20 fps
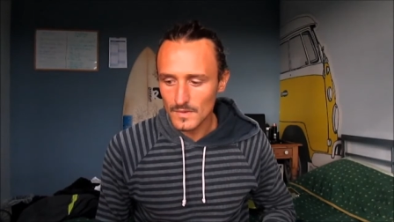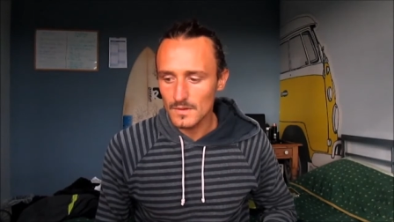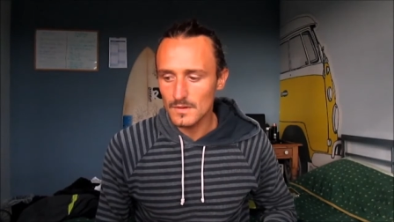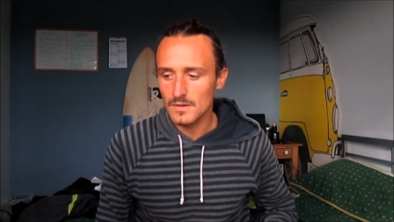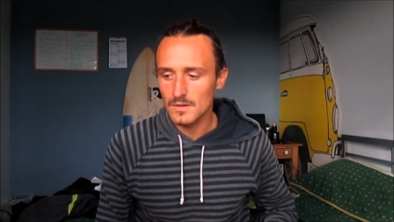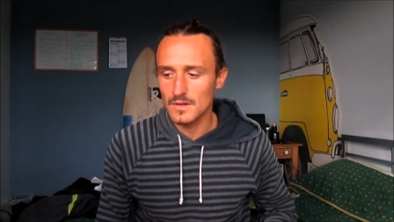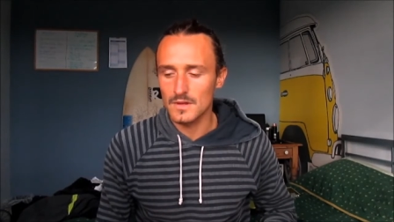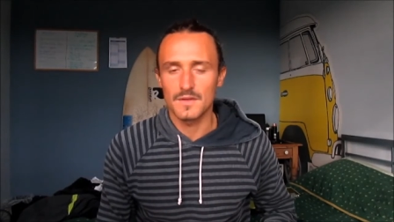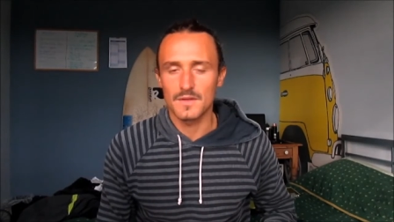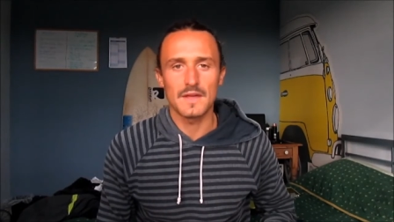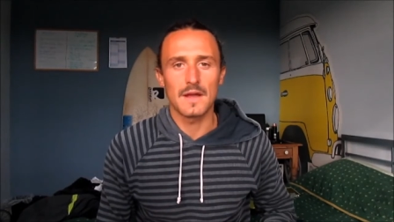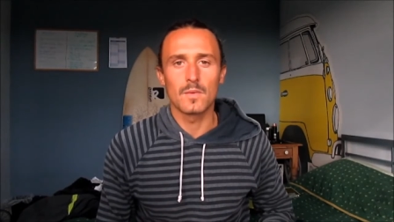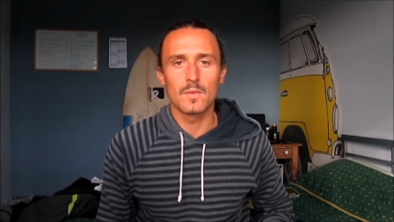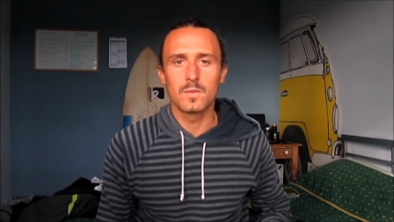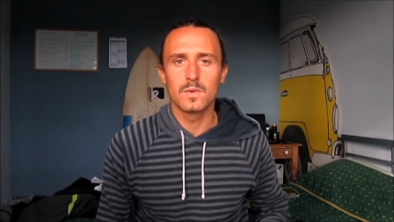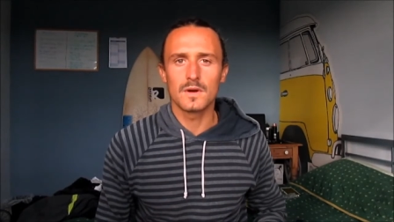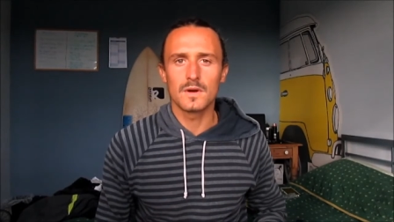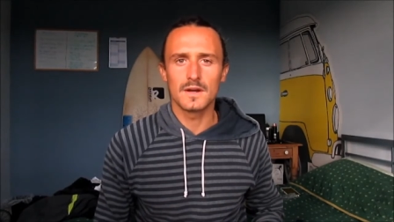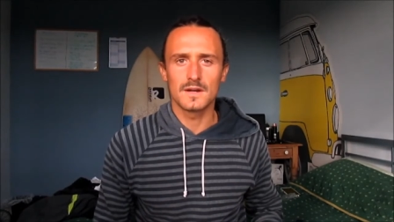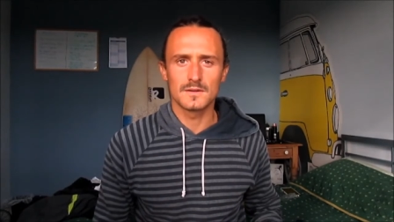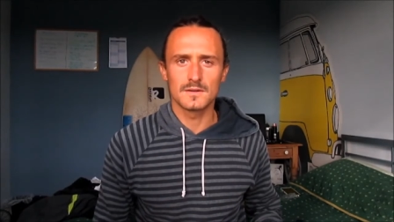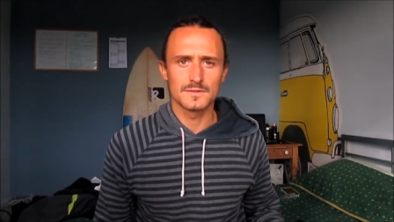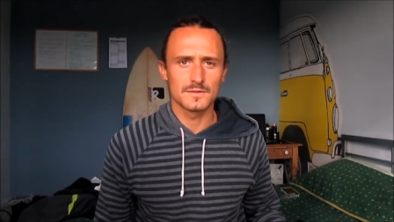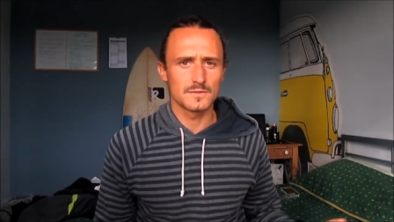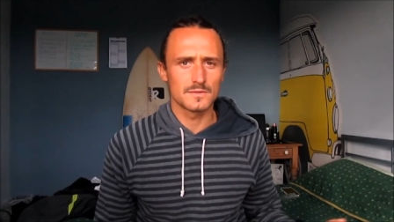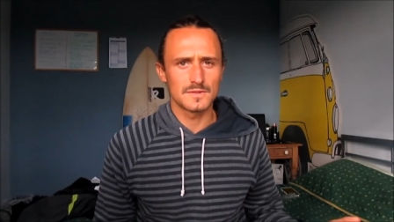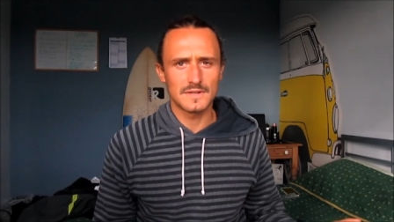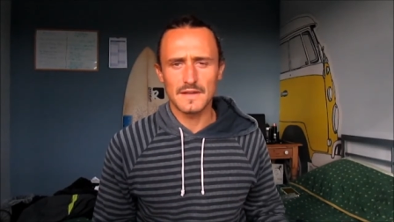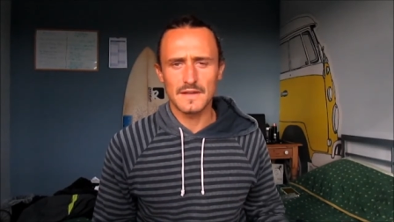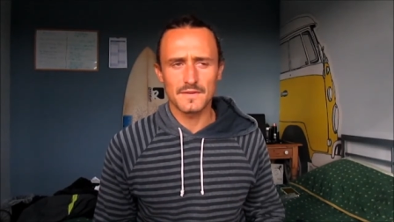you know, that world or
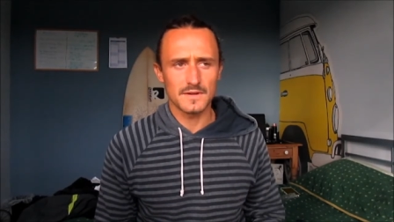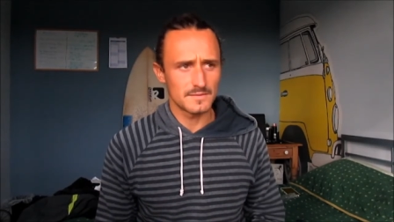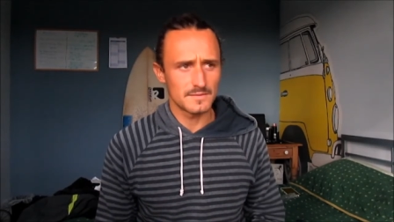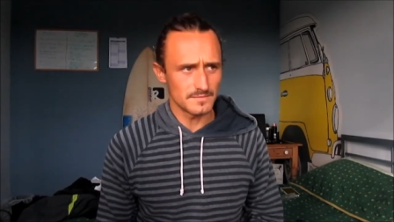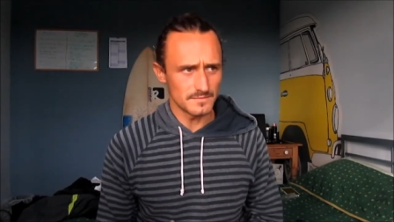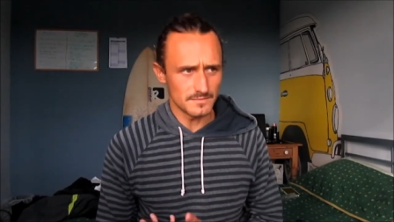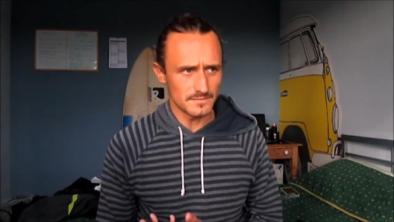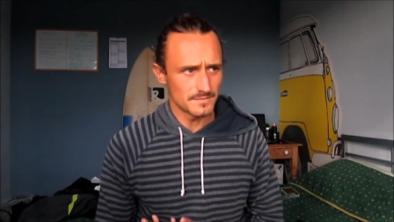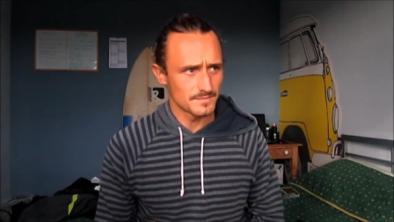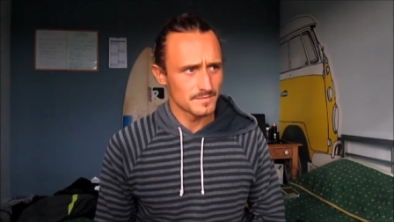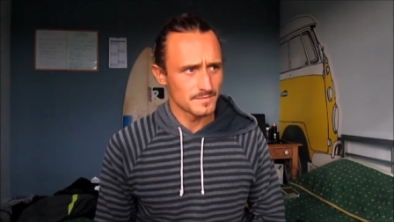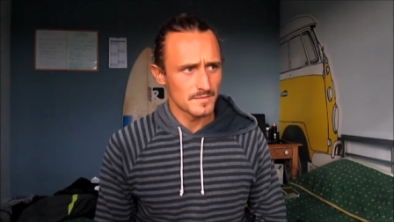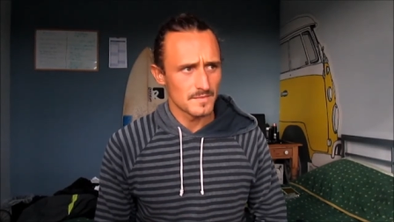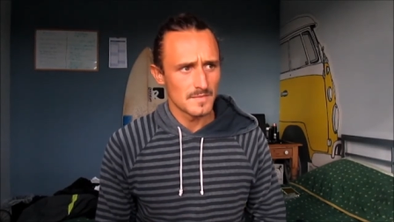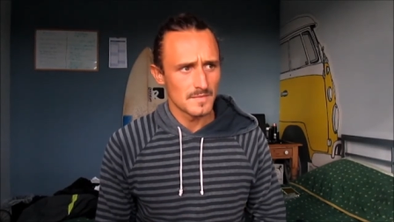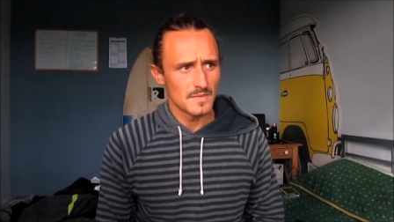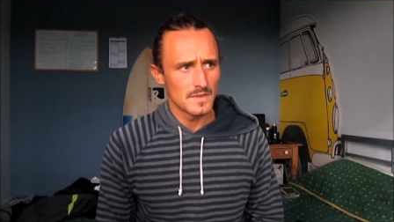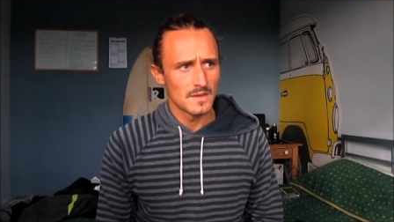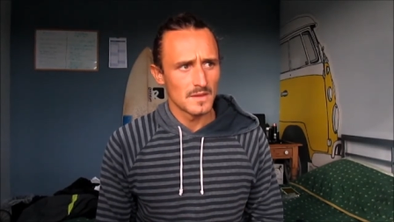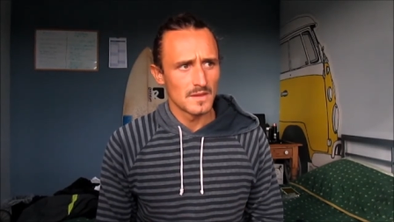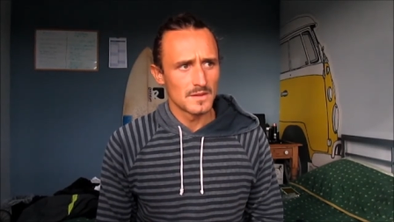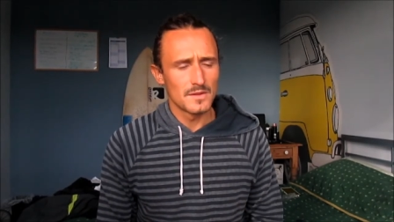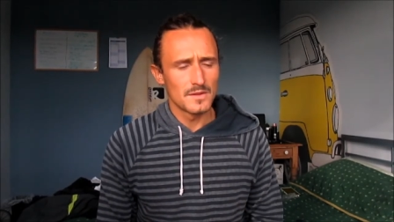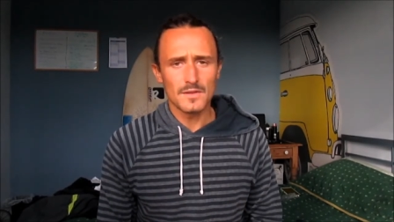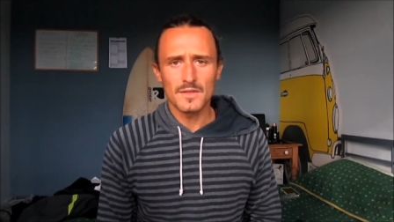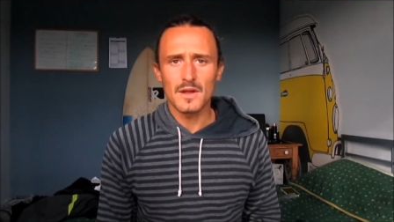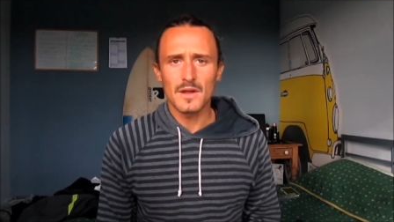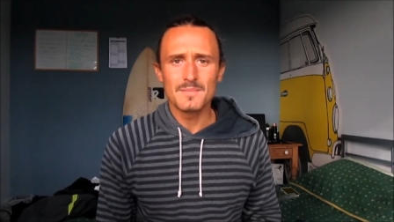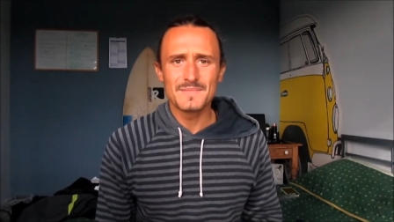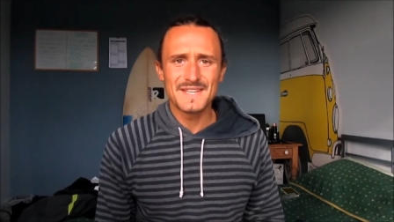whatever.
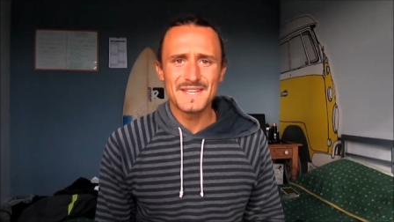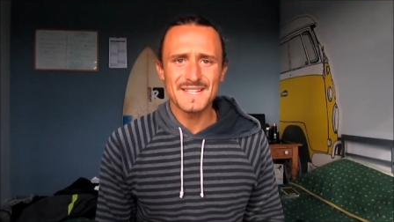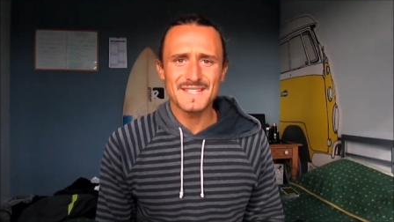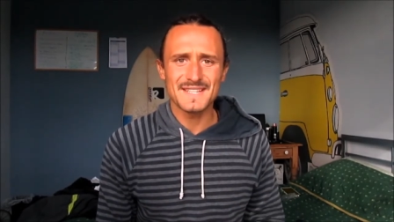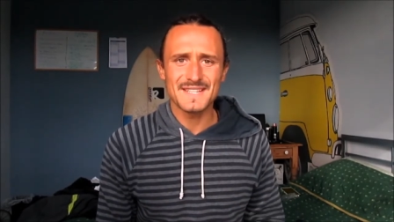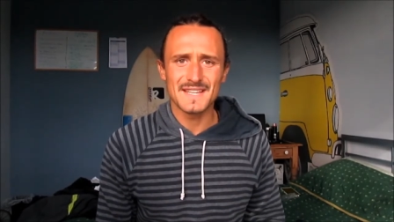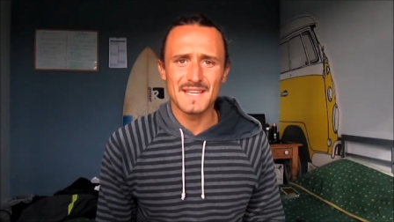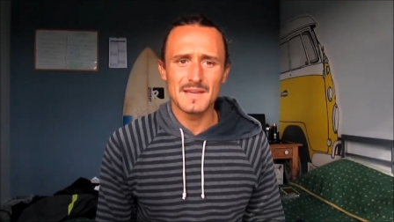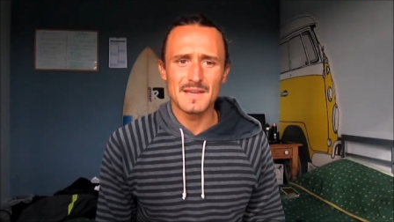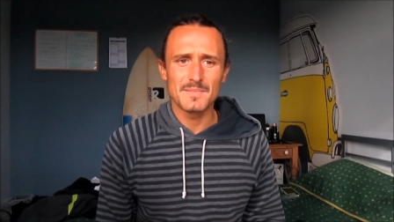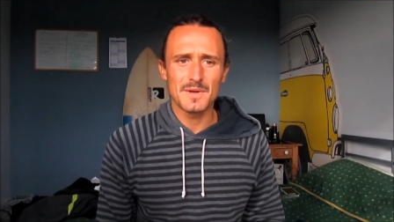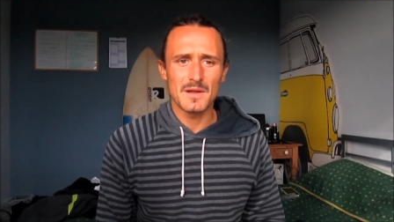Not that I'm dissing it,